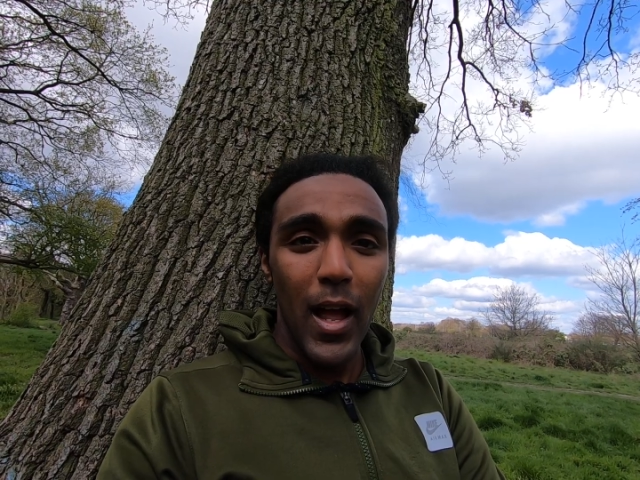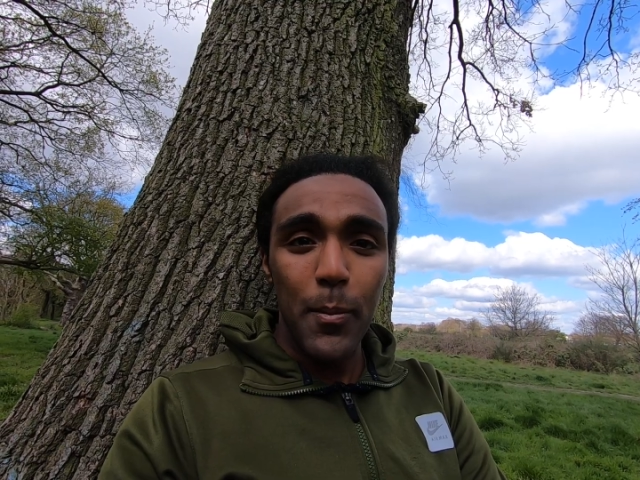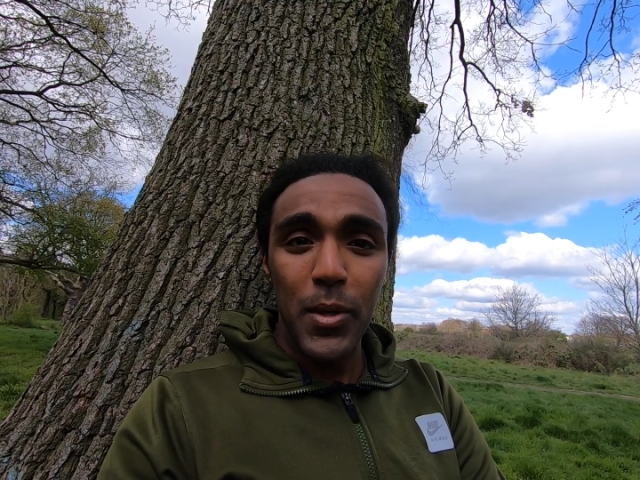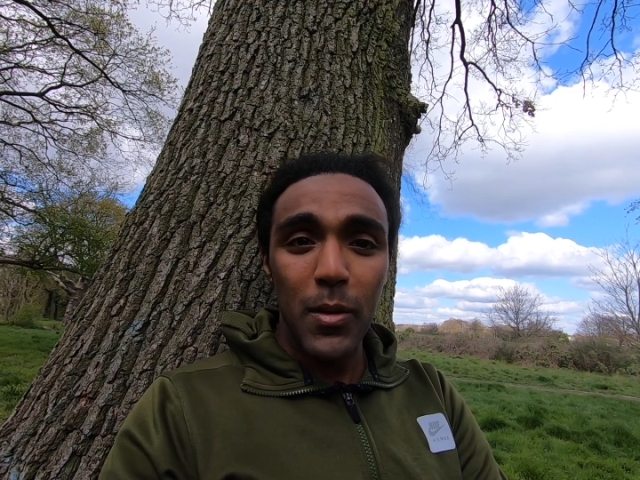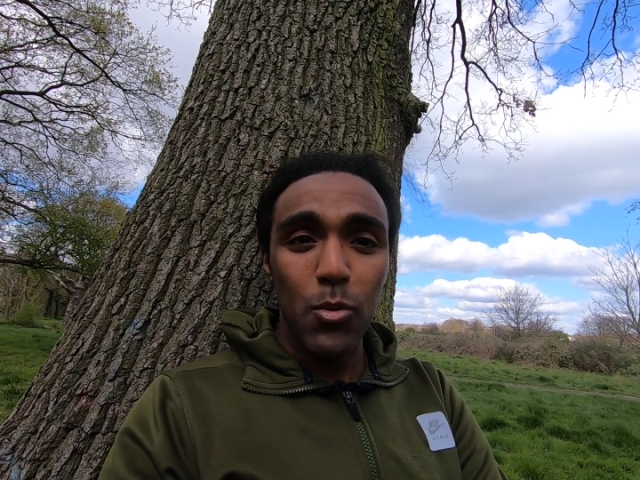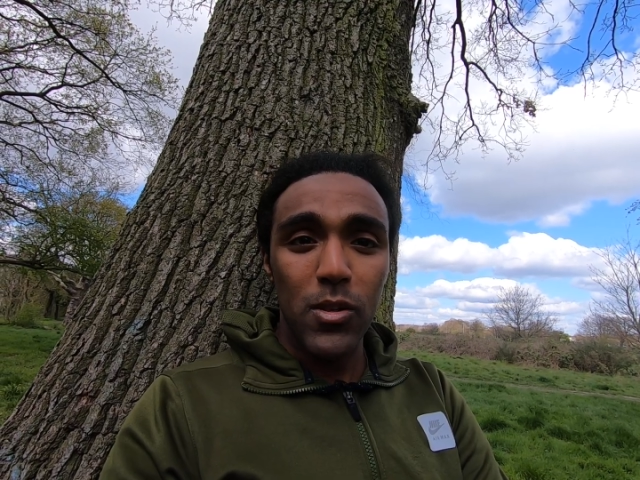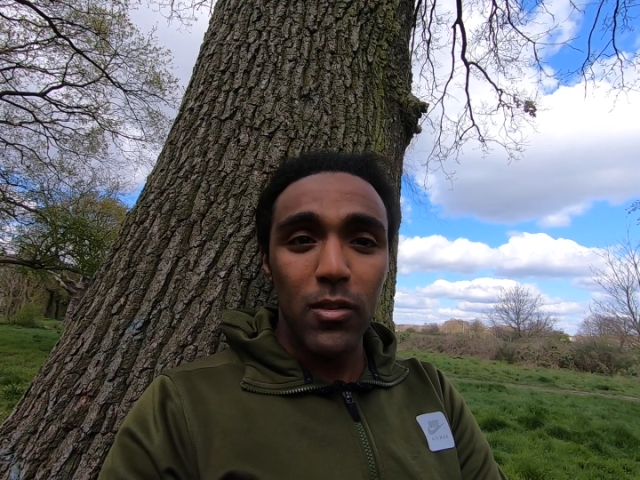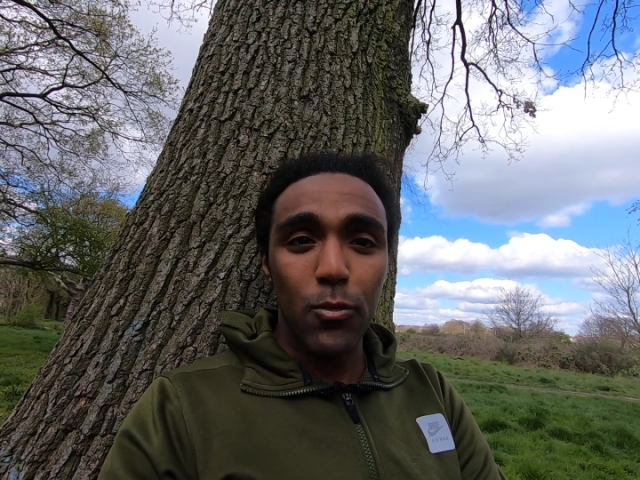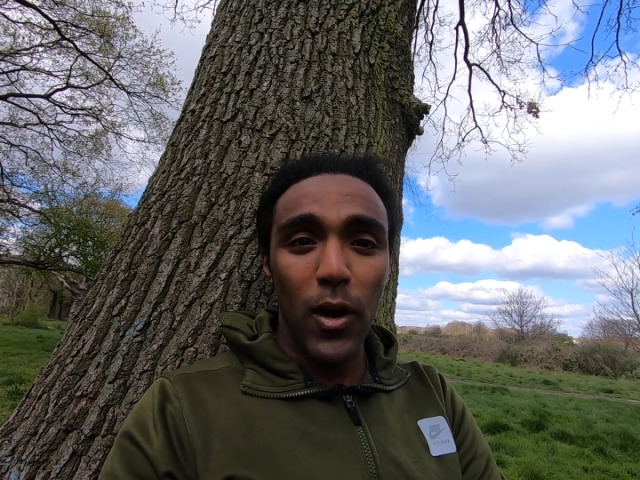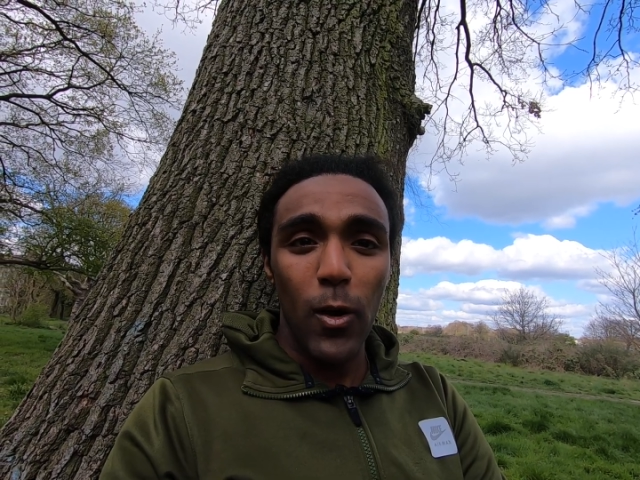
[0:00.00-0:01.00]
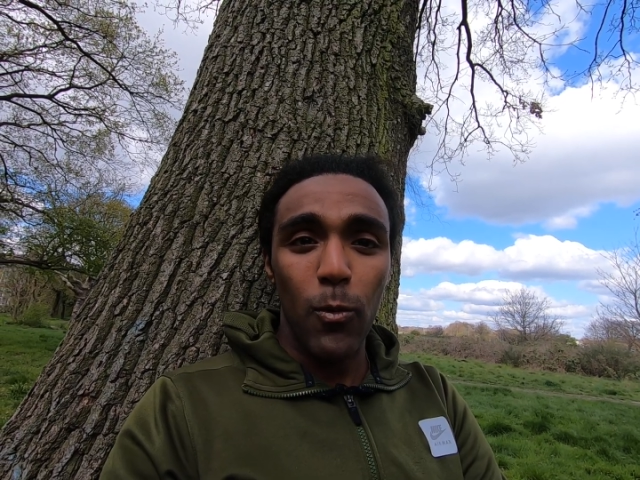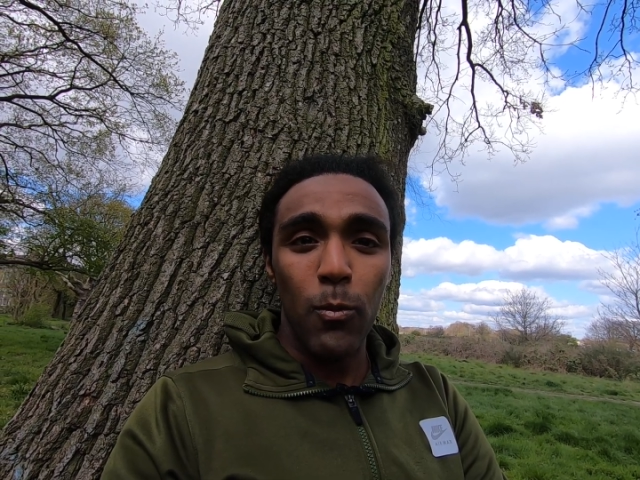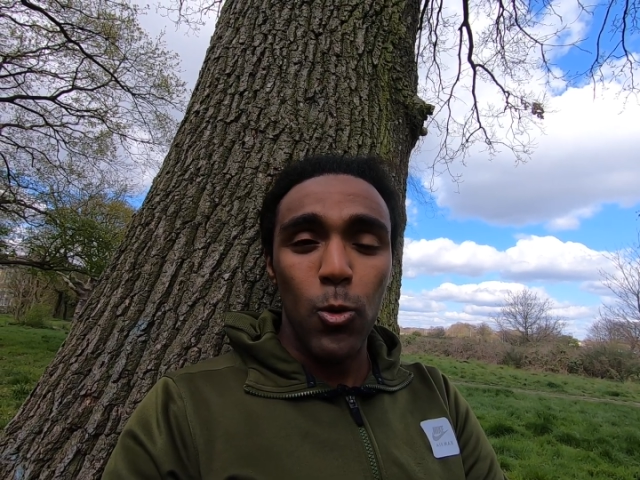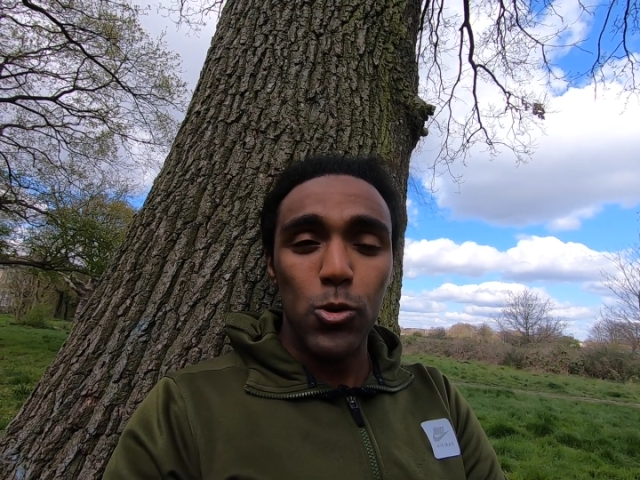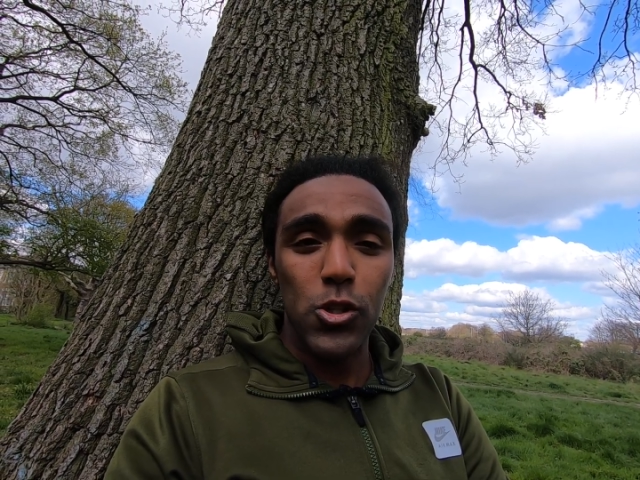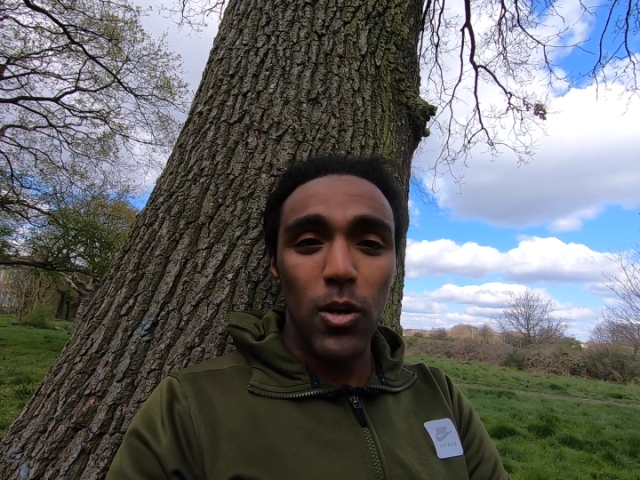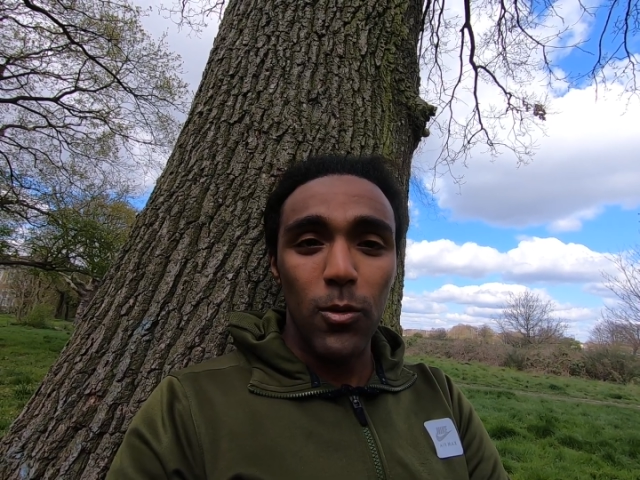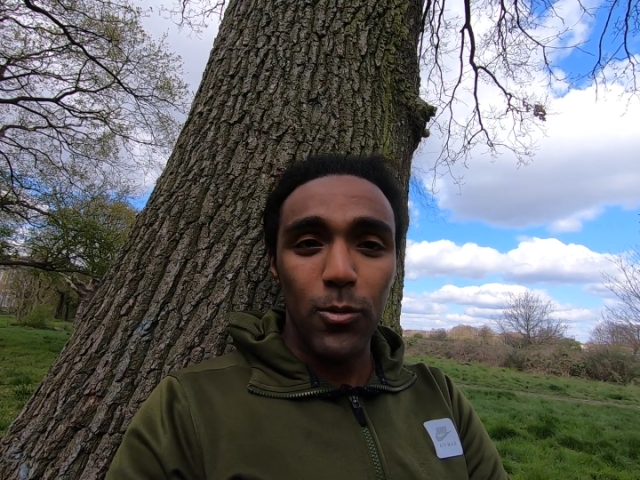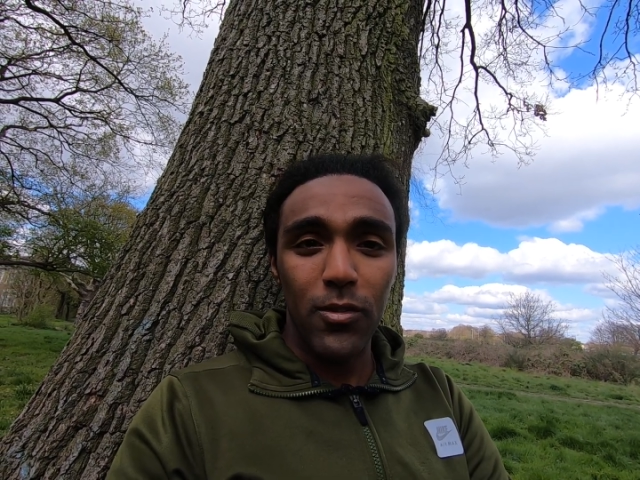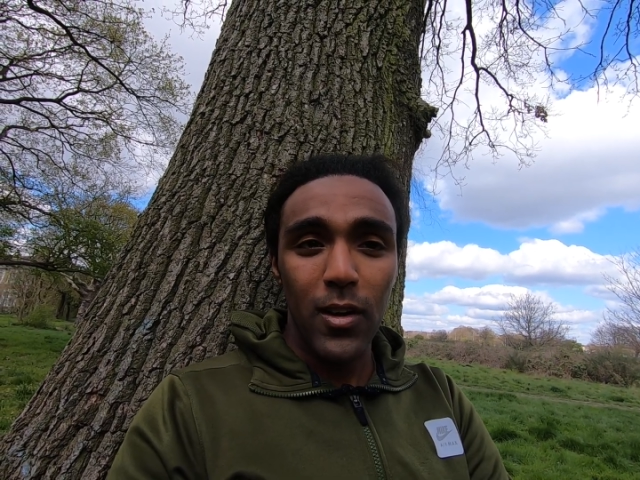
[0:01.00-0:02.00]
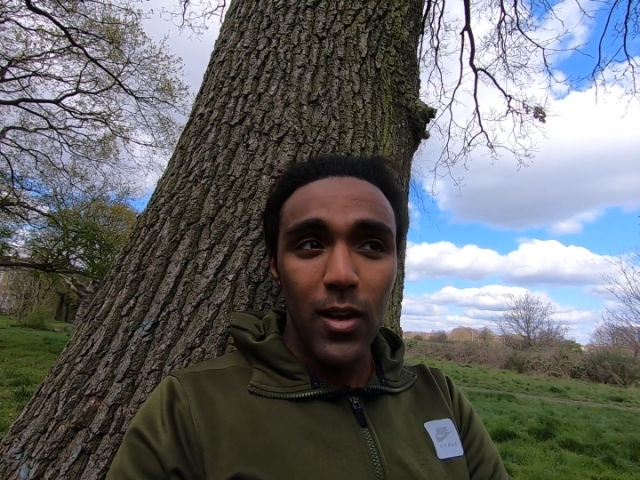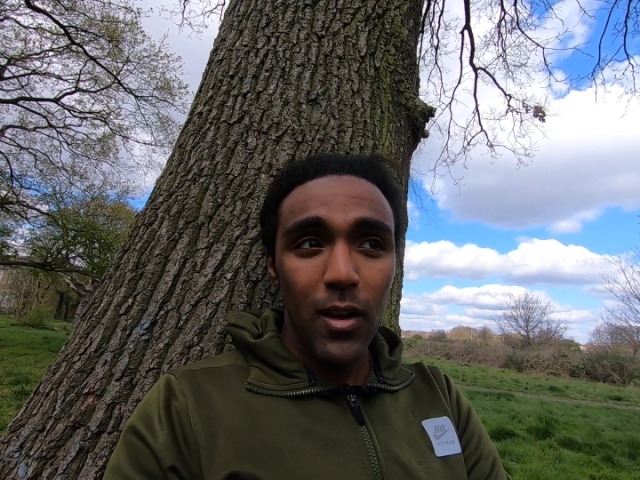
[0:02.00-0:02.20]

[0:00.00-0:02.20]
Ebony Bridges fight on more shows.